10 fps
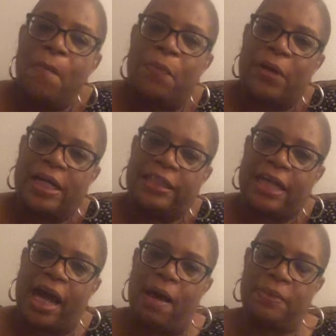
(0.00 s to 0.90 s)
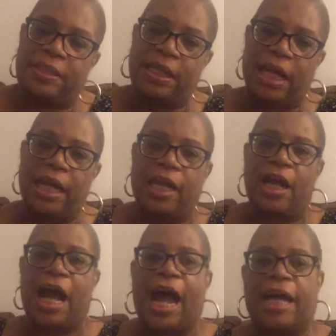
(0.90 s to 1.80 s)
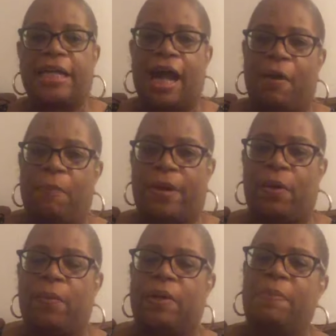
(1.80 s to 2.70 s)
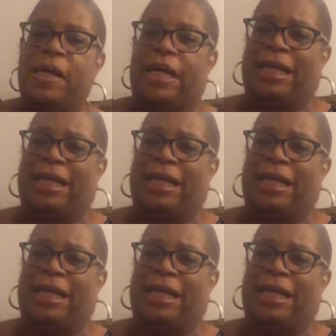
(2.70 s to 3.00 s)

Praise God. I'm still a little high, y'all. Bear with me.